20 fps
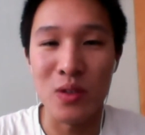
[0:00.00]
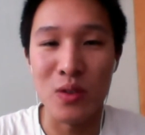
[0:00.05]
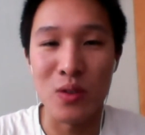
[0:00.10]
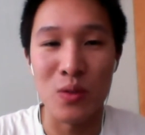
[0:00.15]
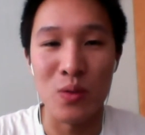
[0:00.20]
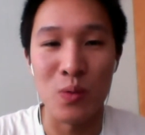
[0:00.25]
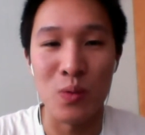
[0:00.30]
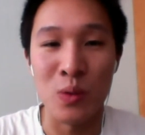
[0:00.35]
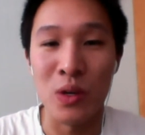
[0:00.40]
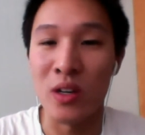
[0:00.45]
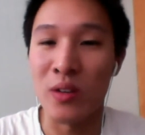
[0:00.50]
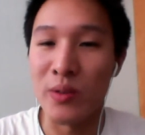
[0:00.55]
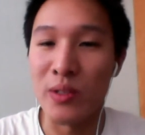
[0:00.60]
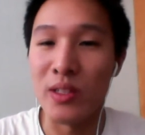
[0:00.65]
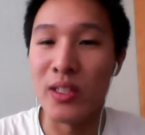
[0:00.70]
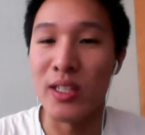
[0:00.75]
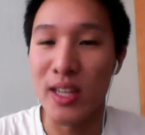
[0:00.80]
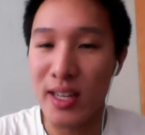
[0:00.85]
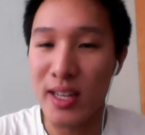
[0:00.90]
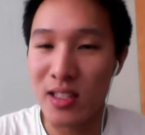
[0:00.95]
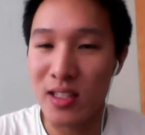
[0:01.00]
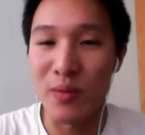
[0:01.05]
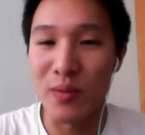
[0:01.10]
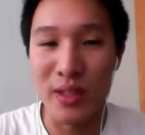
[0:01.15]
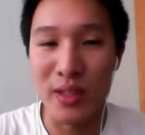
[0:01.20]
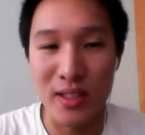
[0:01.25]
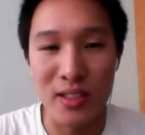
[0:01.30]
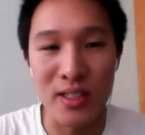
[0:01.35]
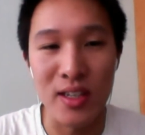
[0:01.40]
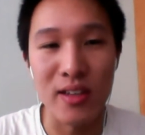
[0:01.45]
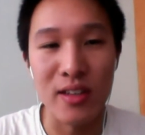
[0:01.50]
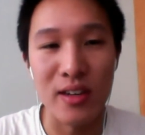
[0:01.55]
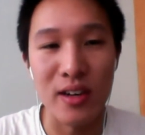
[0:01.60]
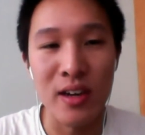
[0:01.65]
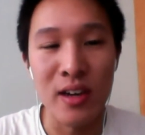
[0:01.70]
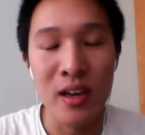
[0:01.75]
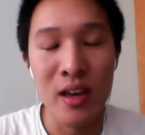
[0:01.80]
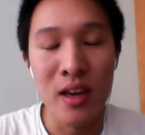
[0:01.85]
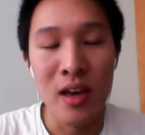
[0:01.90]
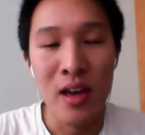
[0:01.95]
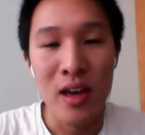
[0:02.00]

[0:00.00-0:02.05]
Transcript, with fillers: to work really nicely with each other.